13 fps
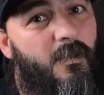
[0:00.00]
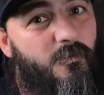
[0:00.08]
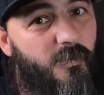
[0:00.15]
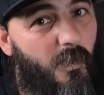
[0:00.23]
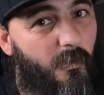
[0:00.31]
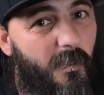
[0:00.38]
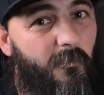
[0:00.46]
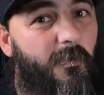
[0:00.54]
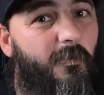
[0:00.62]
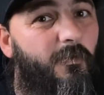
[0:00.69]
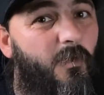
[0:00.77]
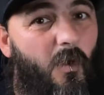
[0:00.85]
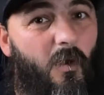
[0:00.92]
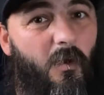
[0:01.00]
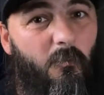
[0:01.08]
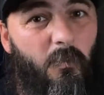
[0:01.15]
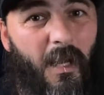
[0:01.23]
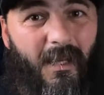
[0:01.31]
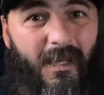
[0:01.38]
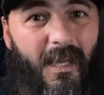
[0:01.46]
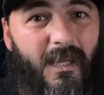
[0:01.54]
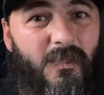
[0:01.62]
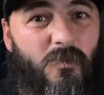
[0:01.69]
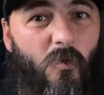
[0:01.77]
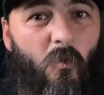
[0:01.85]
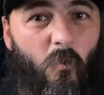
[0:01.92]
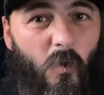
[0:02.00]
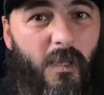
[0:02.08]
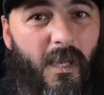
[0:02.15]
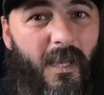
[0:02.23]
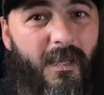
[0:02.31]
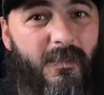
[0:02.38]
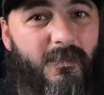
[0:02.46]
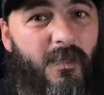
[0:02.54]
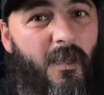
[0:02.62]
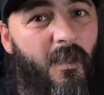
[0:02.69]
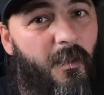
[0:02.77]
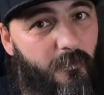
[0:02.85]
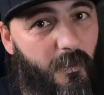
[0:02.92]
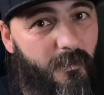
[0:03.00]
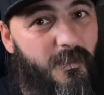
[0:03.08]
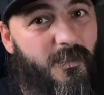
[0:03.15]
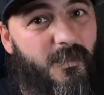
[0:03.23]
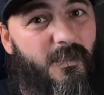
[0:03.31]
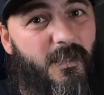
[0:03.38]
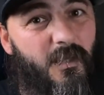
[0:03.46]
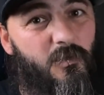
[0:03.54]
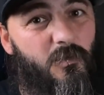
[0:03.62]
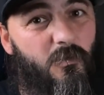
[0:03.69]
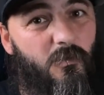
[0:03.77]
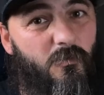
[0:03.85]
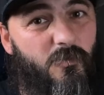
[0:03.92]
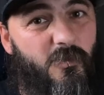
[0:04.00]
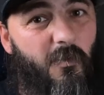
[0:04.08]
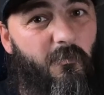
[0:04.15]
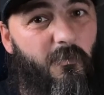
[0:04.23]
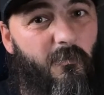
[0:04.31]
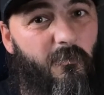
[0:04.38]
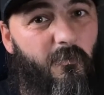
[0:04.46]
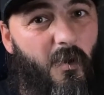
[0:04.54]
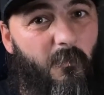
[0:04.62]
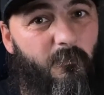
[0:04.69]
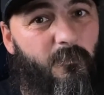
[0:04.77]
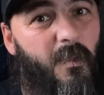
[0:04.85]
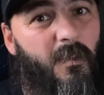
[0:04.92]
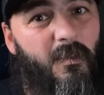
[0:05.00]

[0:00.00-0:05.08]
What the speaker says: So if you've got blackheads or whiteheads, then this is the issue you're suffering from.